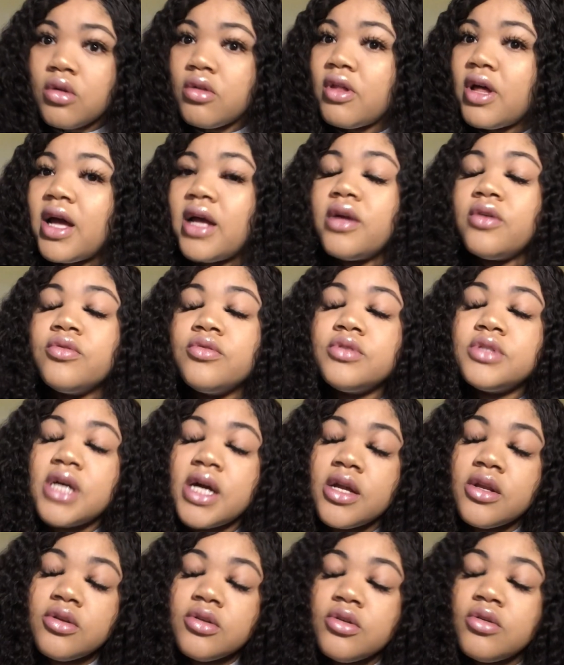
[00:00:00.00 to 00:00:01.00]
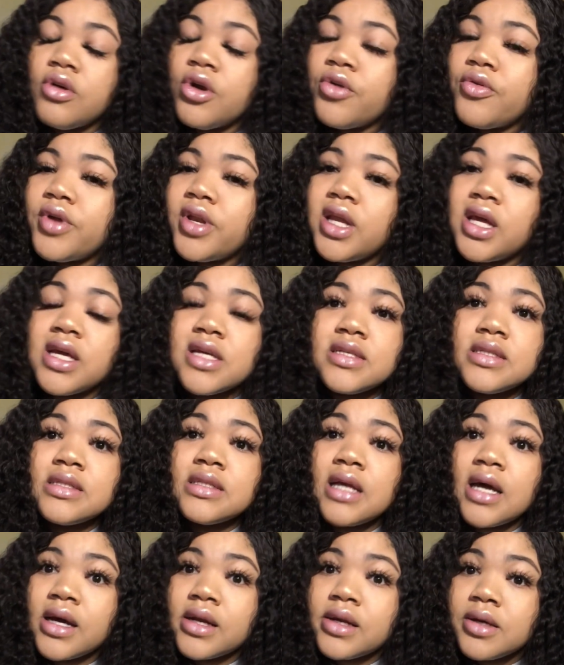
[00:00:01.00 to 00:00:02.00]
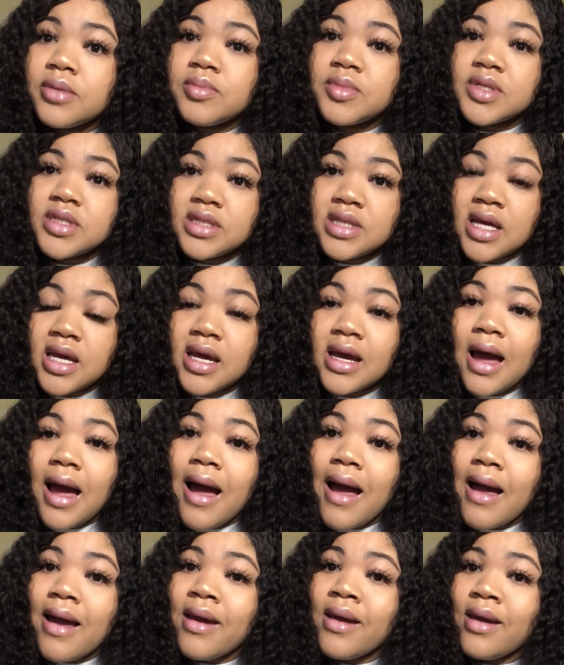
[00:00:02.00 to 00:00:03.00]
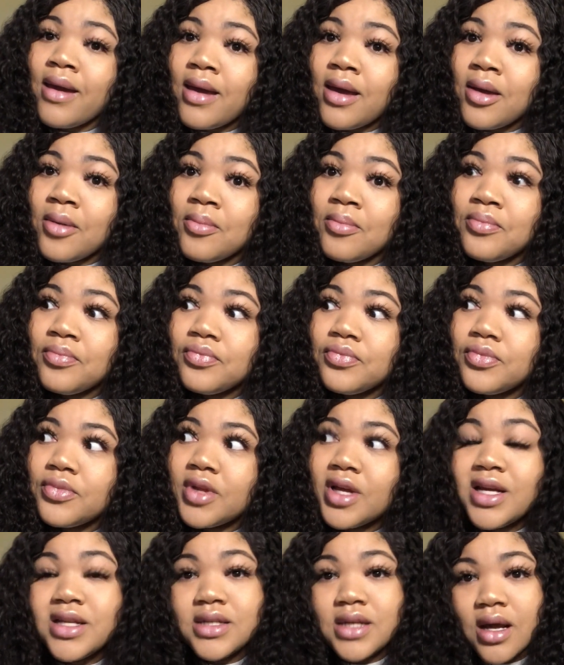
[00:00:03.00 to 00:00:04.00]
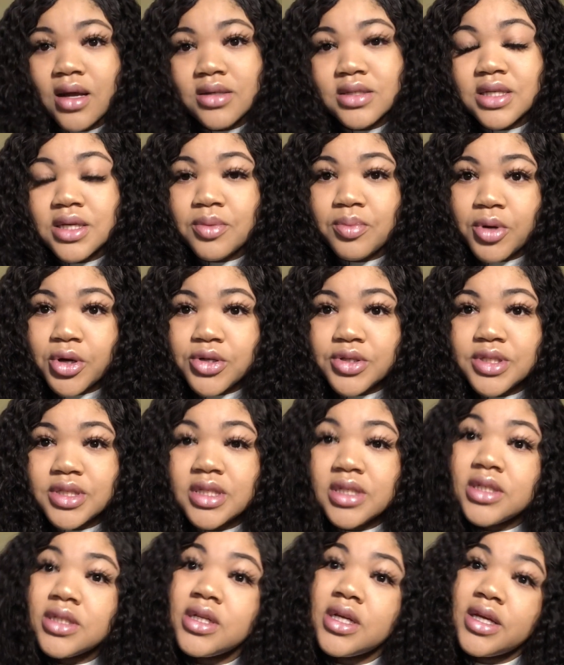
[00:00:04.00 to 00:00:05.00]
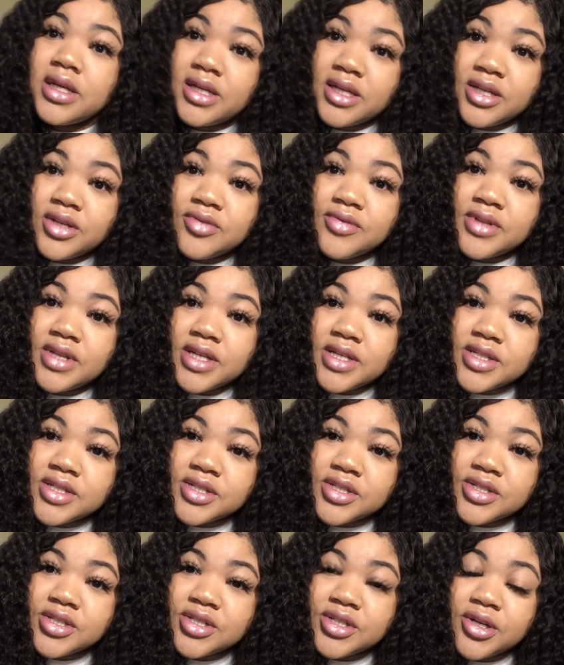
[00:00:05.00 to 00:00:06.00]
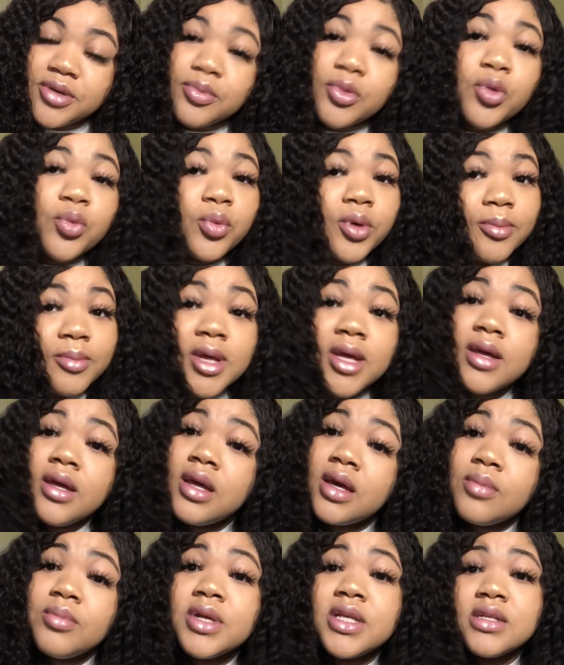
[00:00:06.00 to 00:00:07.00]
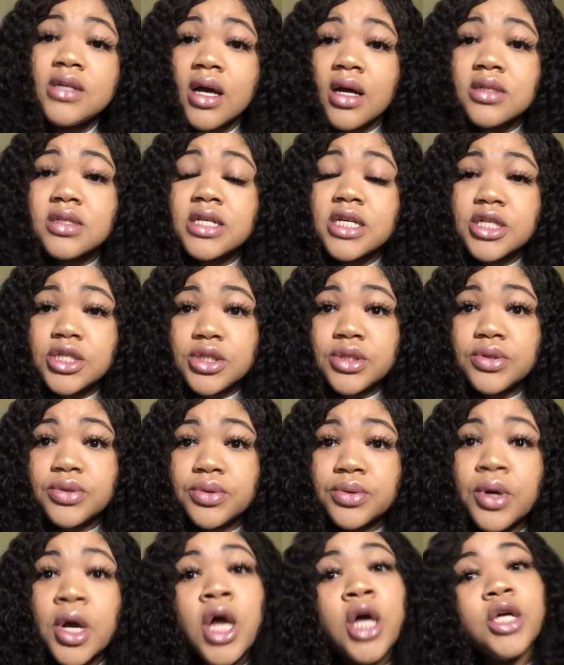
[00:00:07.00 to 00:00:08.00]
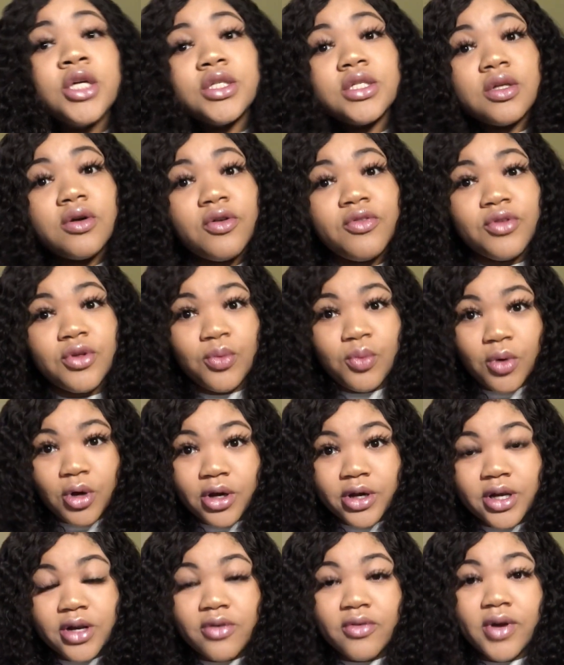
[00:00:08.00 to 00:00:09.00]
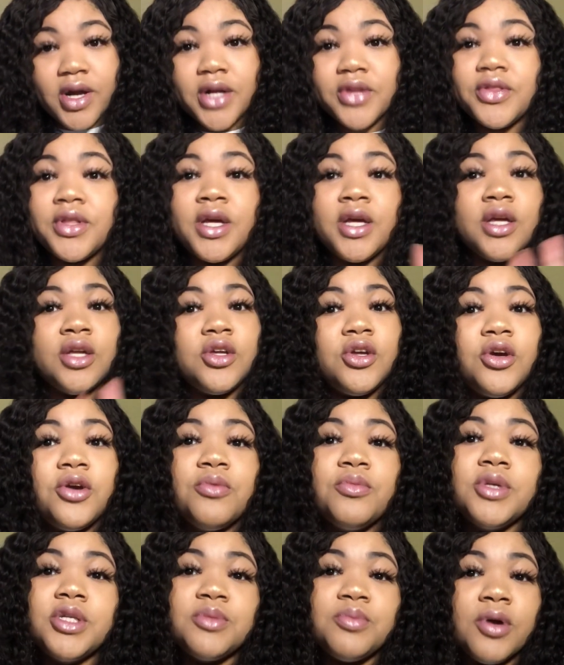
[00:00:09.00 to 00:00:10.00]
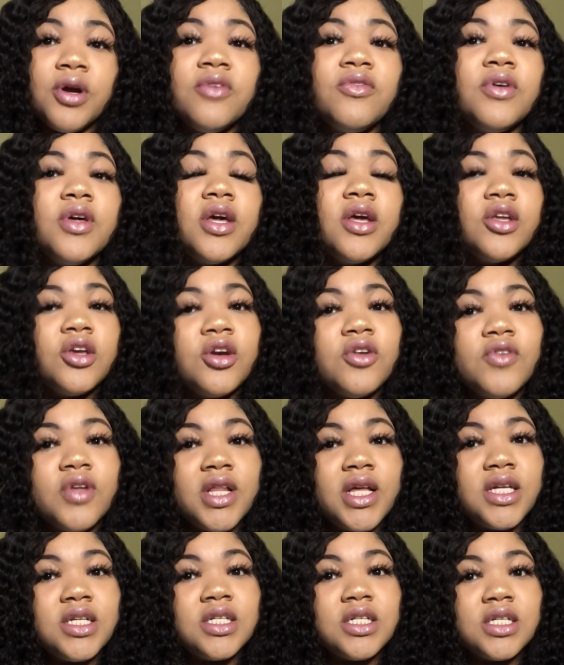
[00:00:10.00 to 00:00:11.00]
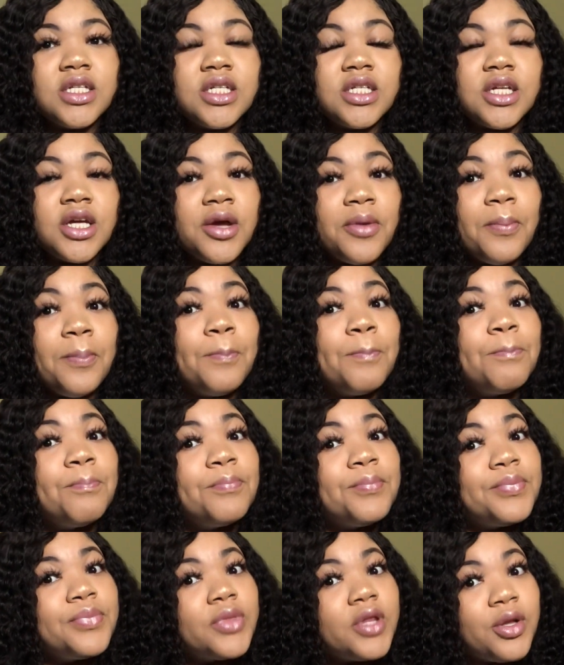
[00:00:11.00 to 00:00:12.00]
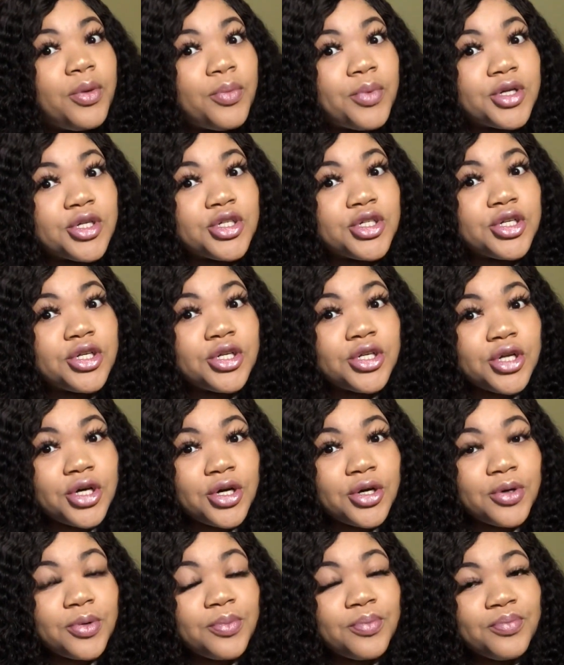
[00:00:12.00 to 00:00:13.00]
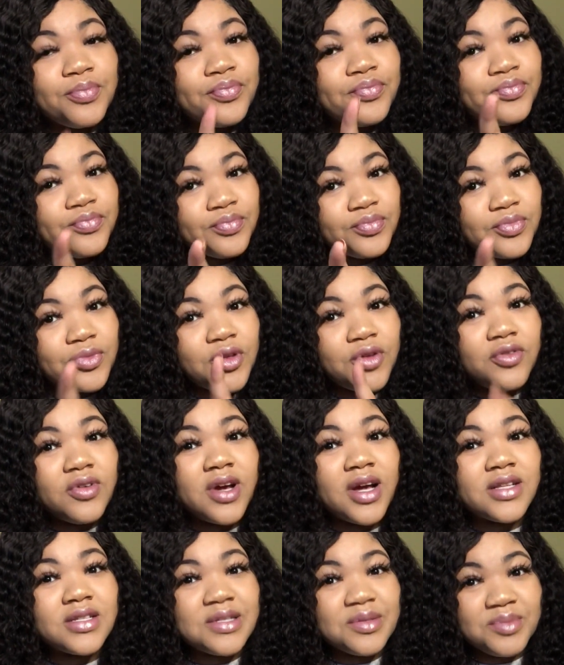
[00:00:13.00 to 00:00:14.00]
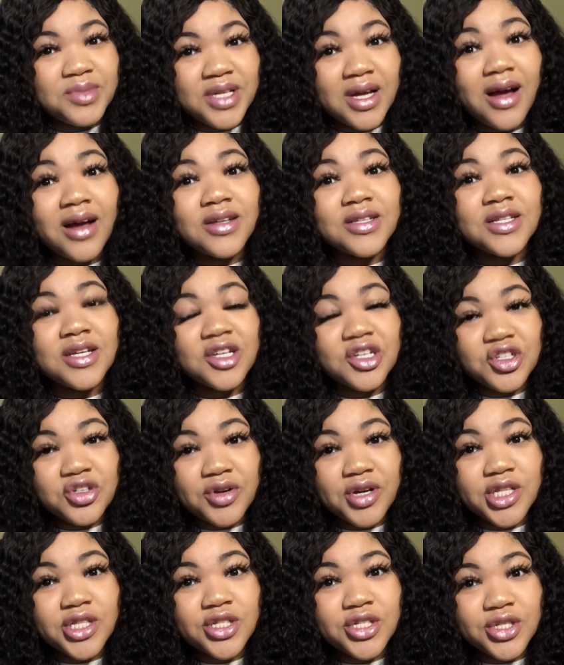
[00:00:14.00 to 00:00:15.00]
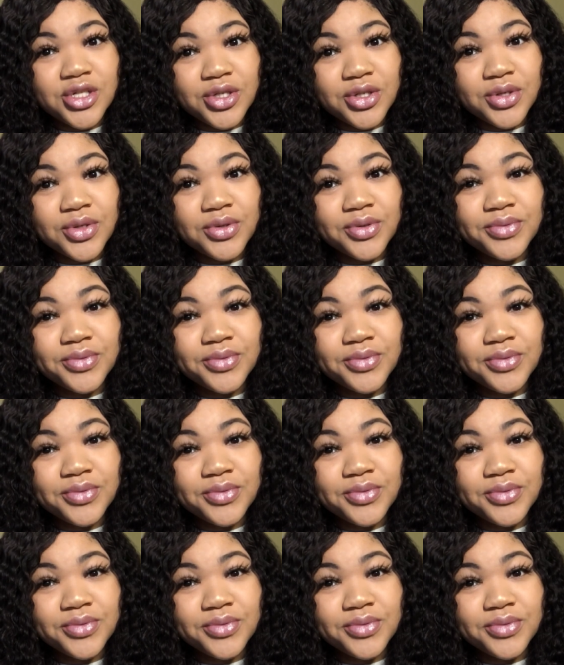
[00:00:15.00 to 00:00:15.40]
that title you are reading is not a mistake. I am a toxic person in a relationship. Women can be toxic too. So if you're walking around thinking you're Miss Perfect in your relationship, I want you to know you've got some toxic traits too.